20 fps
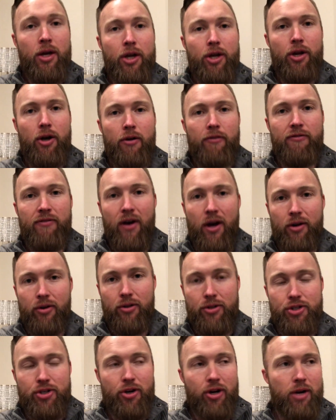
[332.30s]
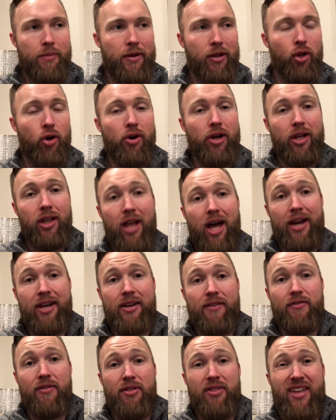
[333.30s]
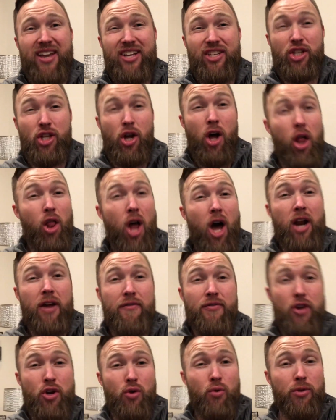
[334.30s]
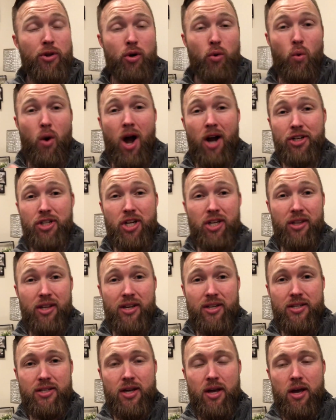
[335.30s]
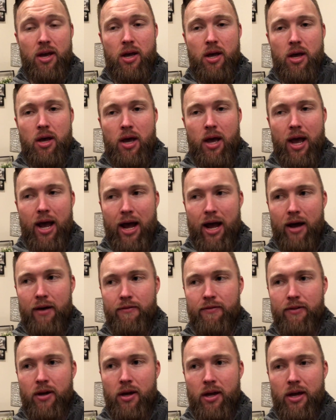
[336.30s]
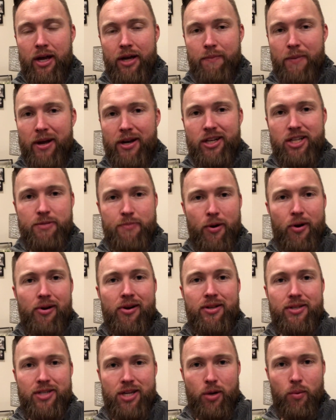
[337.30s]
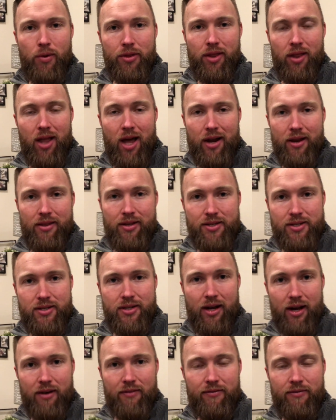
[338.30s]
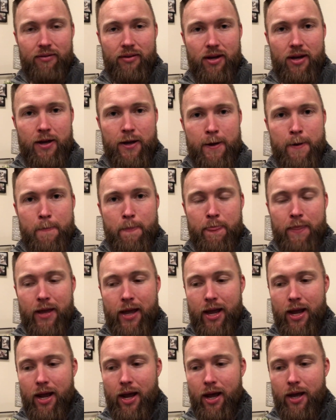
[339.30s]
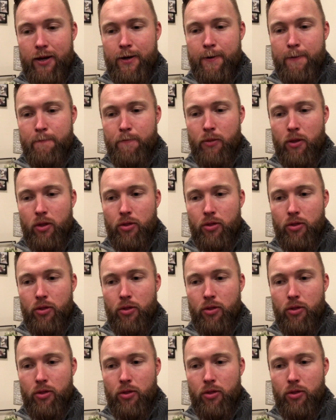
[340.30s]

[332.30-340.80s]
you know, funnels, you're gonna be learning a lot of different things. And, you know, a lot of you that are watching this have been experiencing with a lot of this stuff. And